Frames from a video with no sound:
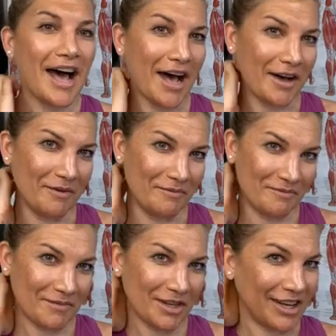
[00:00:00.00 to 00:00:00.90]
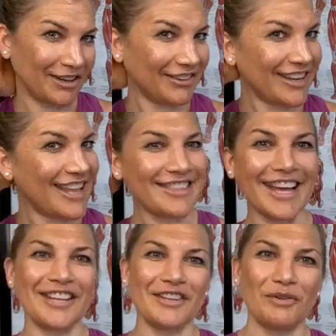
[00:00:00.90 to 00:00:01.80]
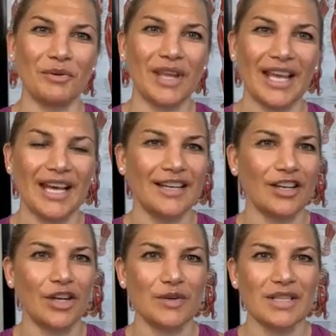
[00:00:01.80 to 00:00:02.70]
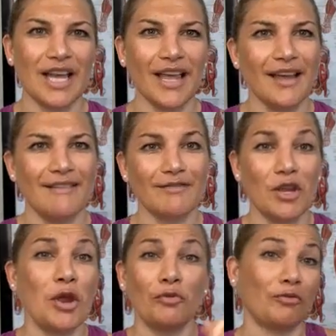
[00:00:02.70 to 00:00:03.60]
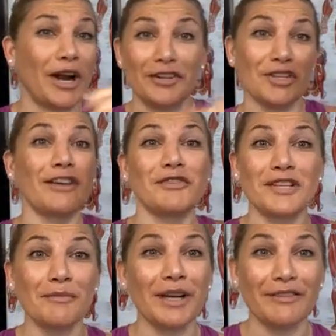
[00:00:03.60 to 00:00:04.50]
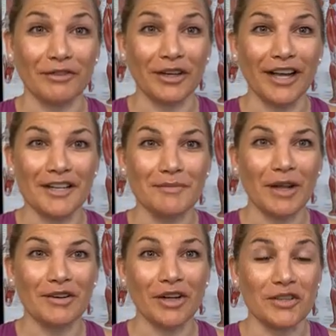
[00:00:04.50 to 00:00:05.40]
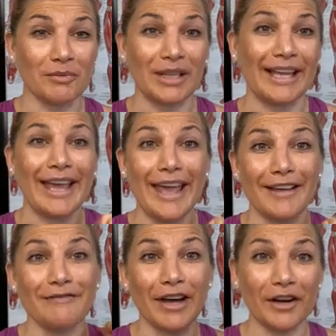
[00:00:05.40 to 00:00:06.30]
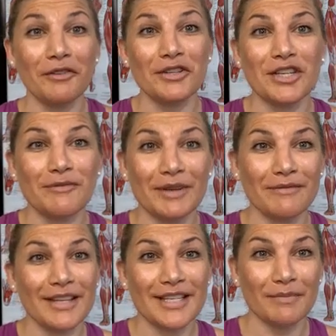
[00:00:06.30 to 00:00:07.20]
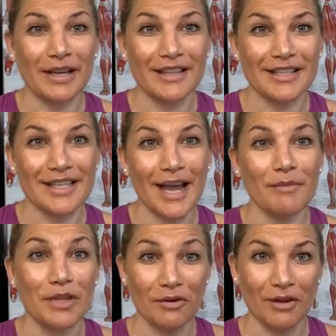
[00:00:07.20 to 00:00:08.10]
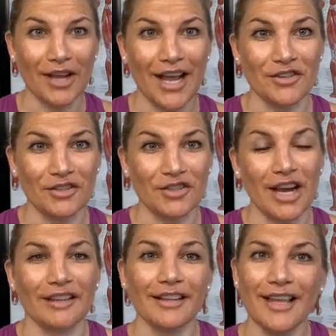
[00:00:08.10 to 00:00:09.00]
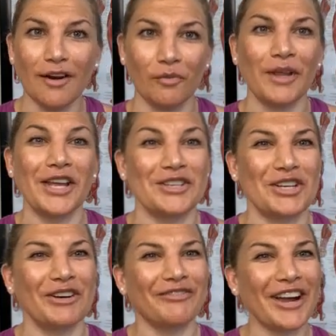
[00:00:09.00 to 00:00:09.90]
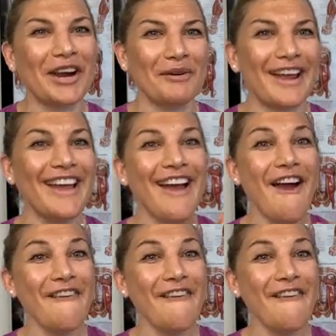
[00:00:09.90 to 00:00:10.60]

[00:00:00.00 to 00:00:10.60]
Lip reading: that you can, say, write a check for somebody for an X amount of dollars and be like, hey, if I don't achieve this by this time, you can cash this check. Like, that'll be a surefire way